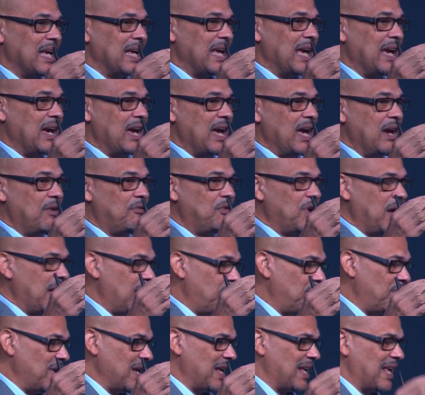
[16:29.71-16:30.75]

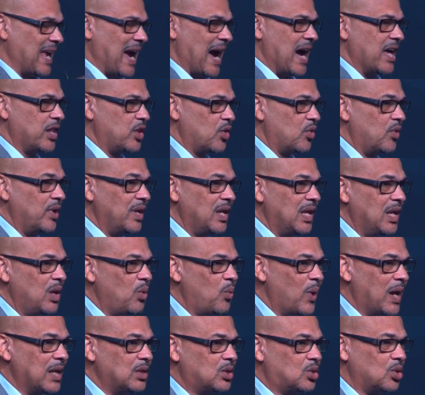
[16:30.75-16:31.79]
gathering he
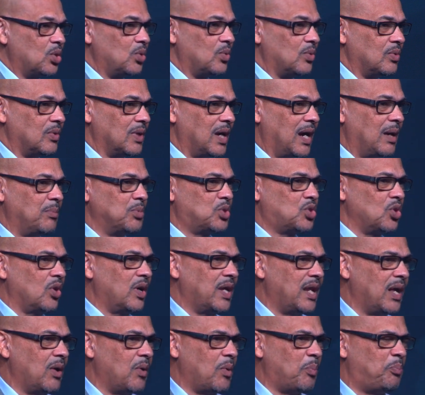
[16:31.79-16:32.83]
went to, I'm sure
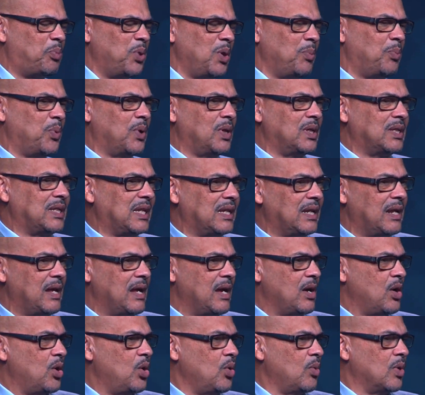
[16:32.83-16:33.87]
there were people
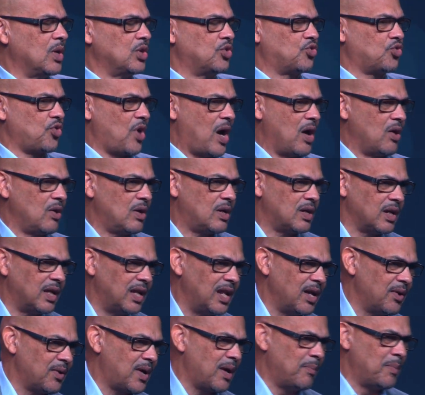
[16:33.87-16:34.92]
who were drunk, and
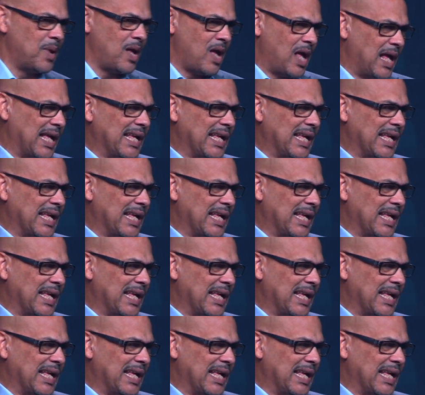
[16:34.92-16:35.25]
they were coming,